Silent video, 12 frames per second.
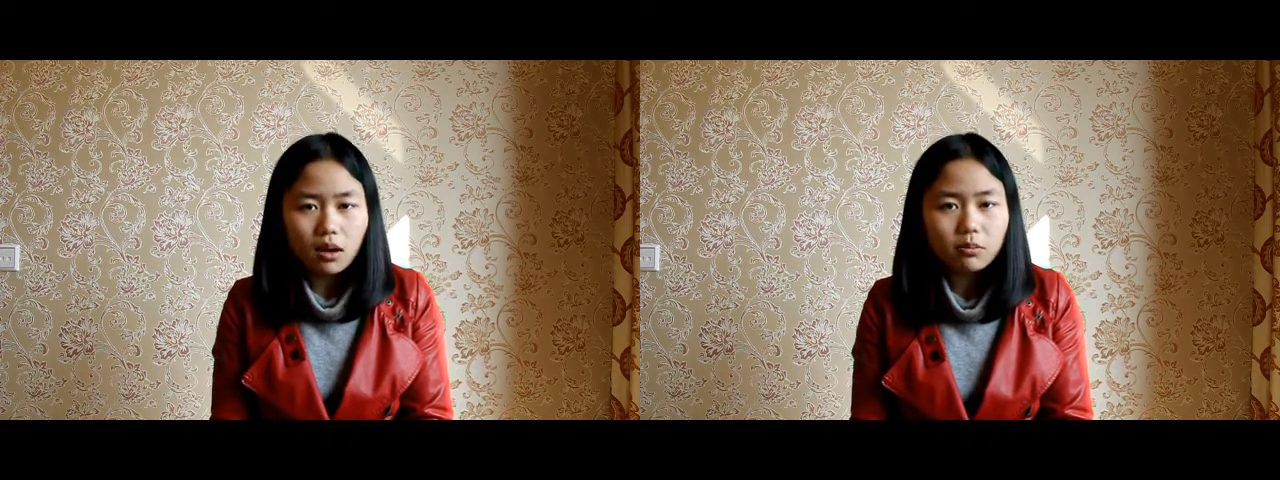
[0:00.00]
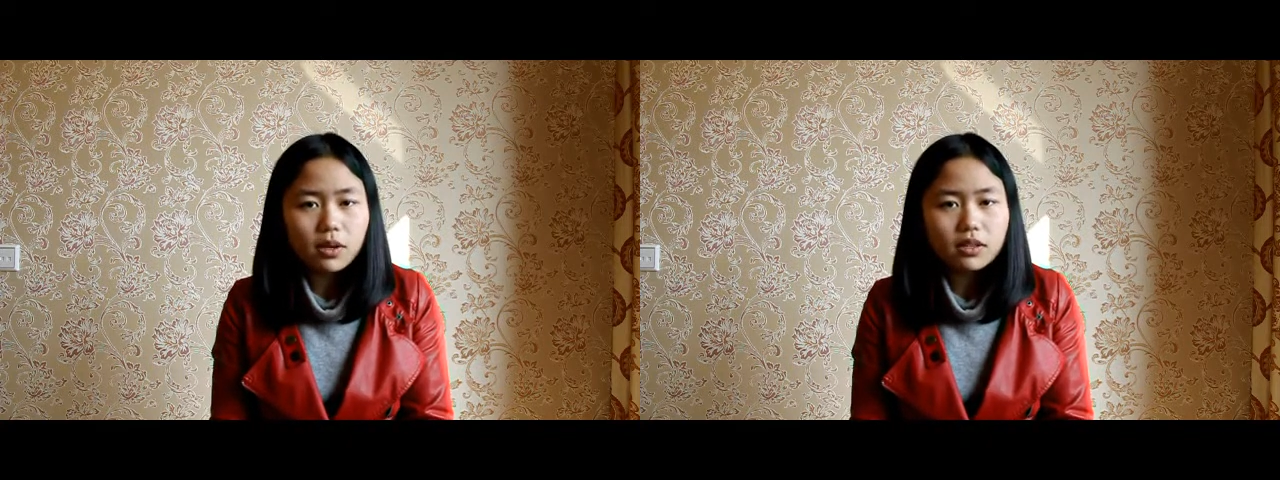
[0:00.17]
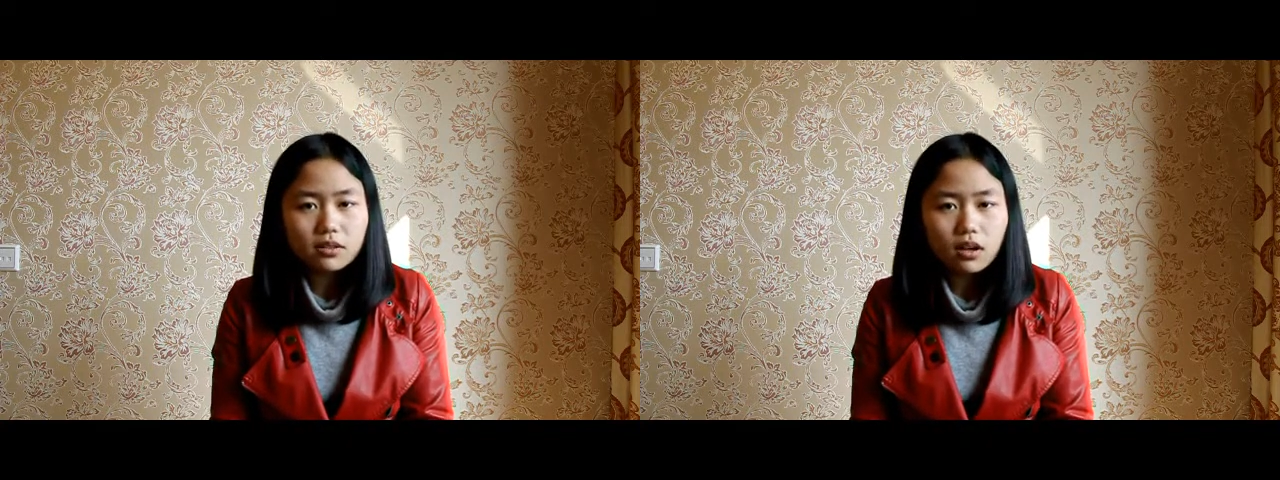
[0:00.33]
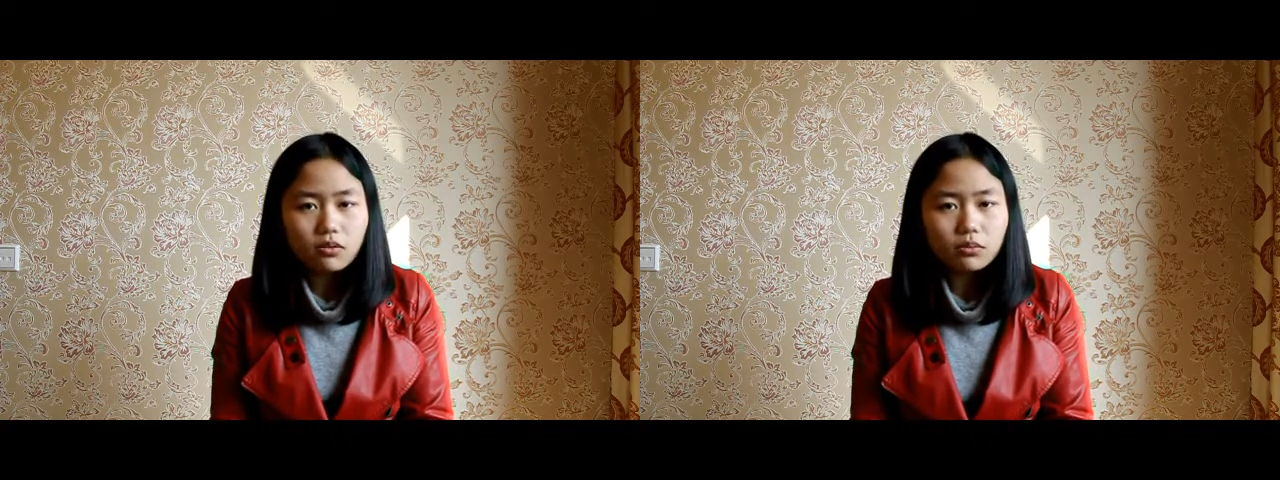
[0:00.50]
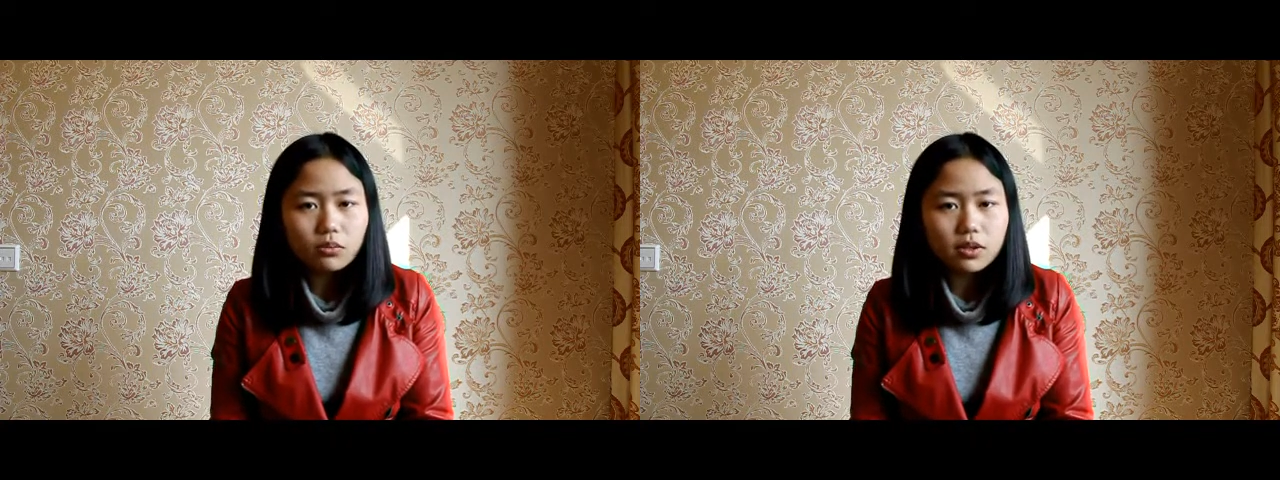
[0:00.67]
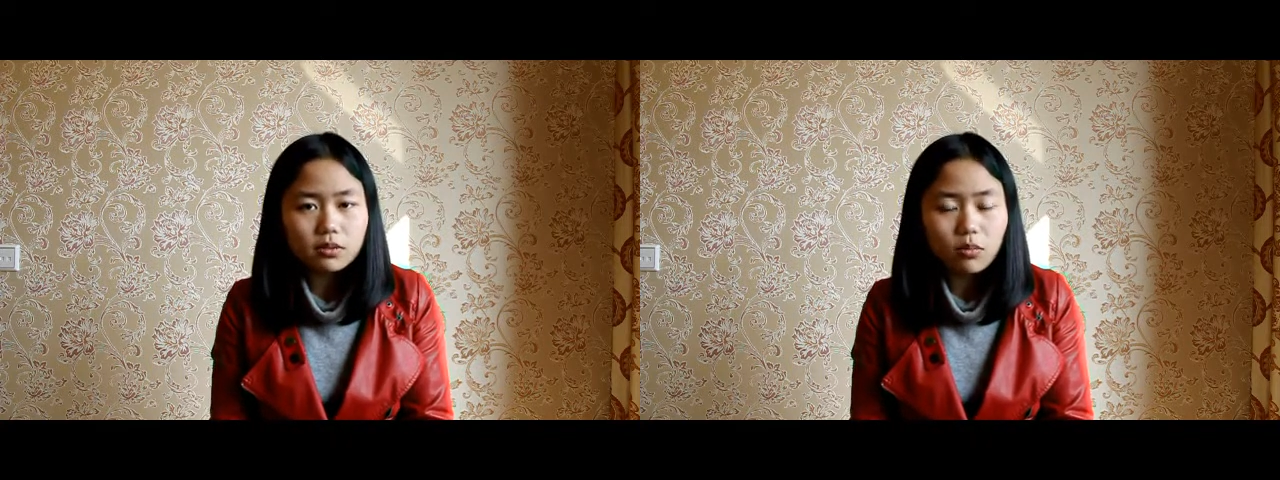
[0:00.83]
arm
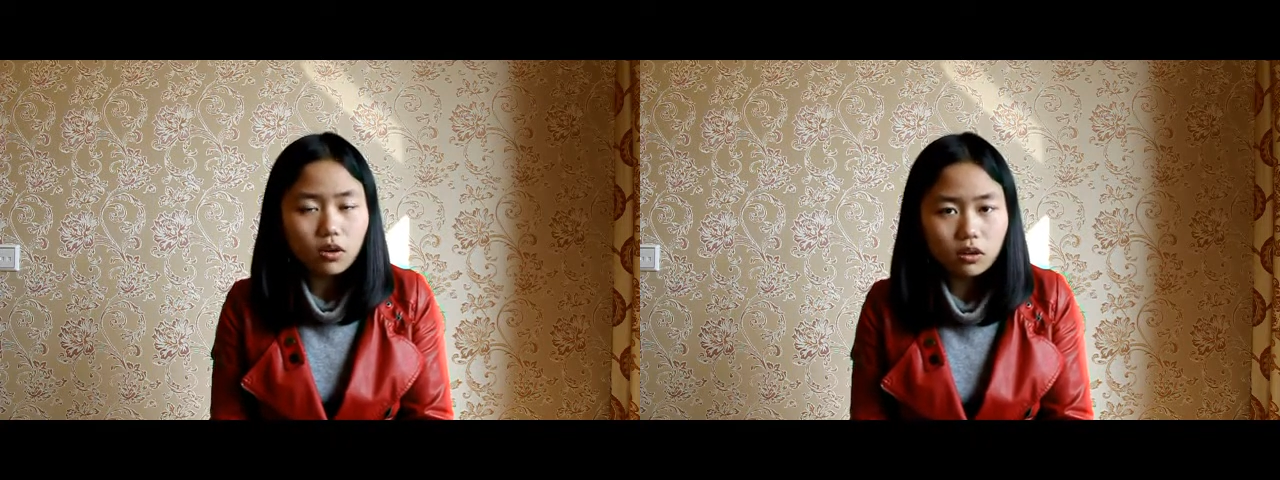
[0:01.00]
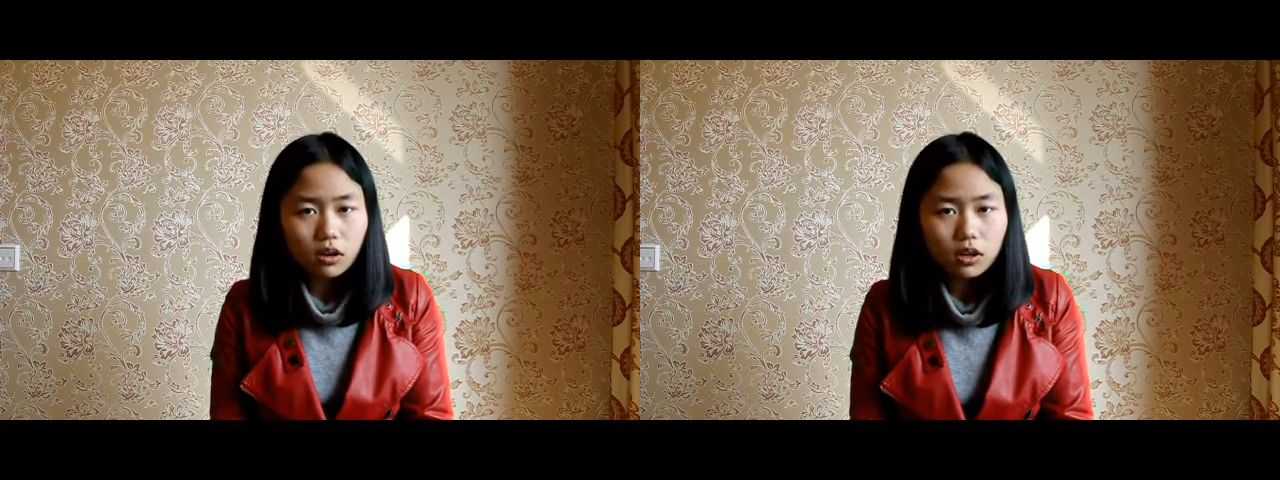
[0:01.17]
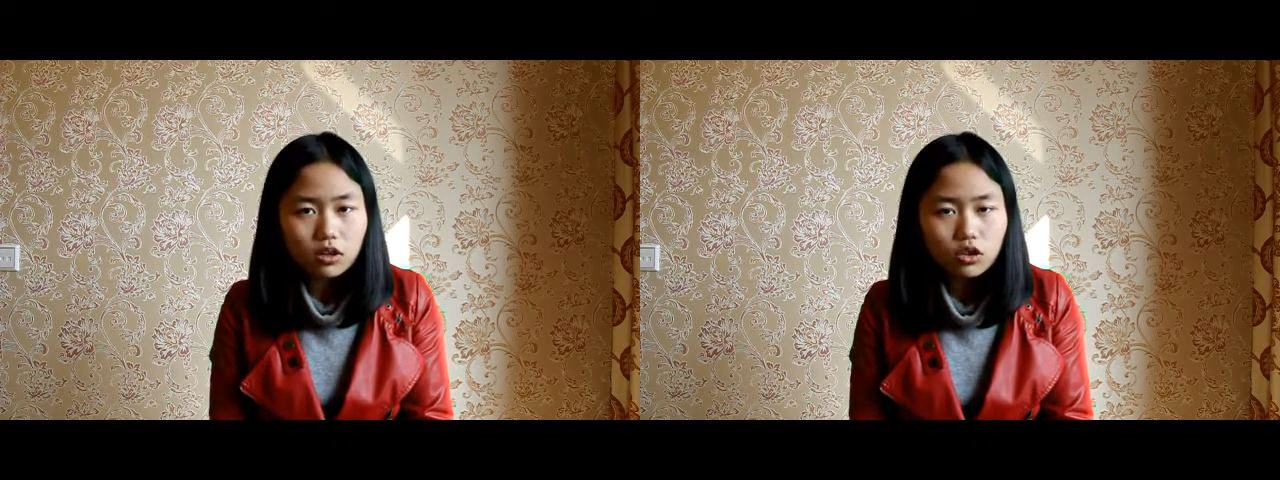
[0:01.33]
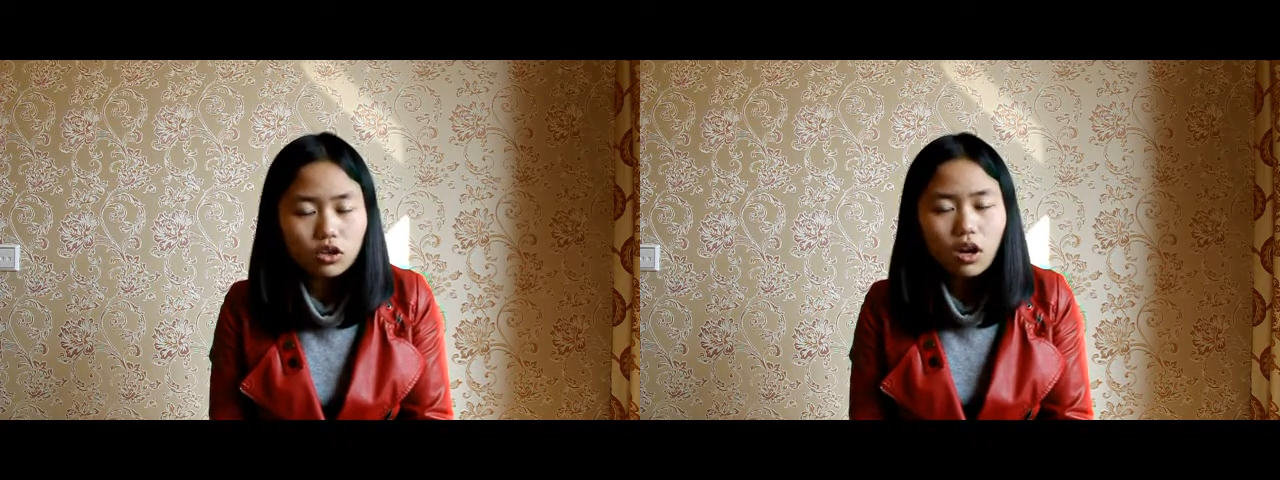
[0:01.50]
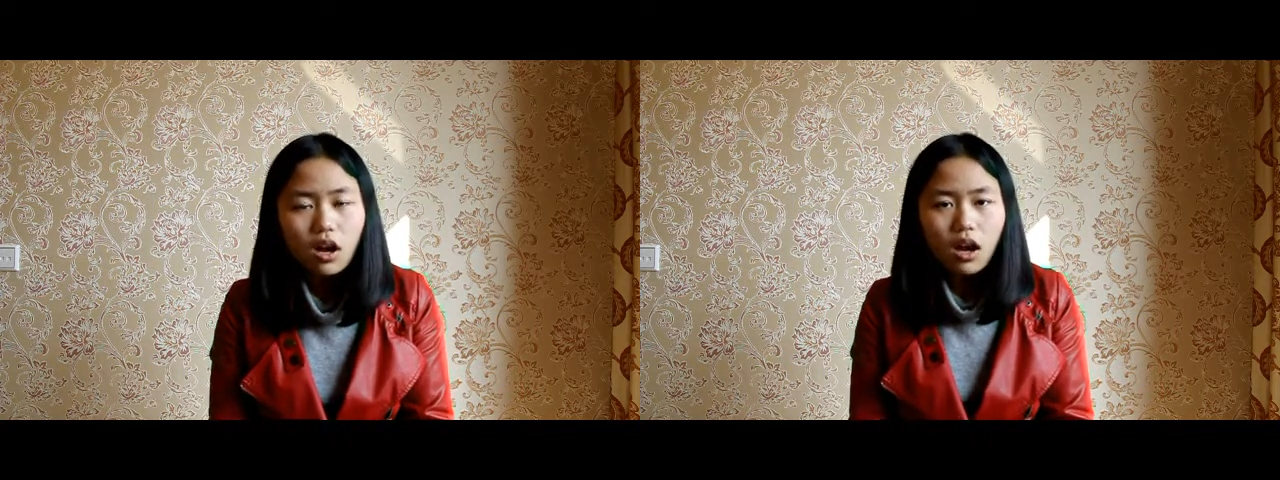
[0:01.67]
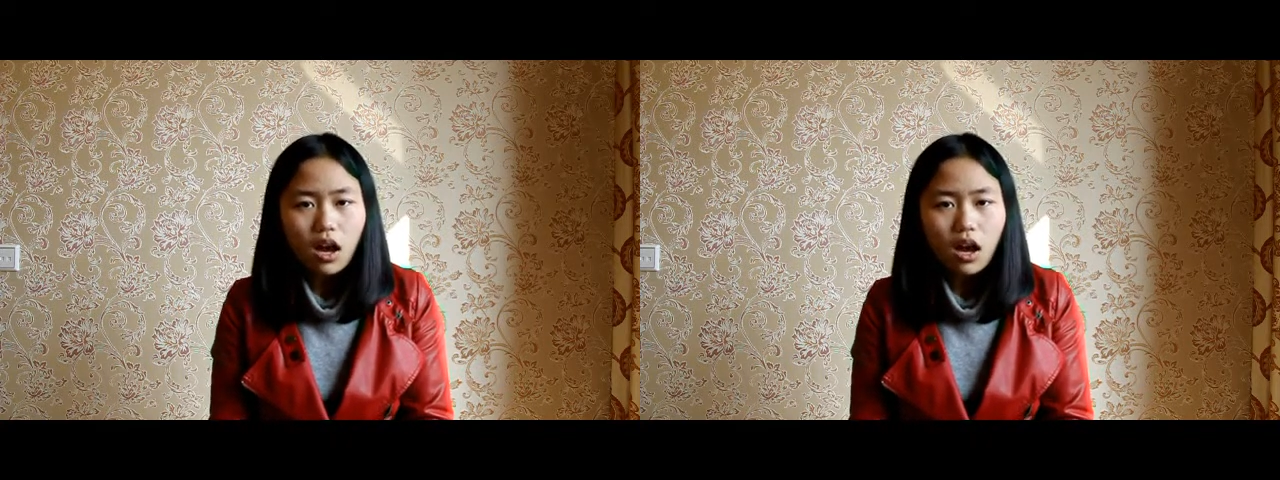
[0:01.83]
myself with more knowledge,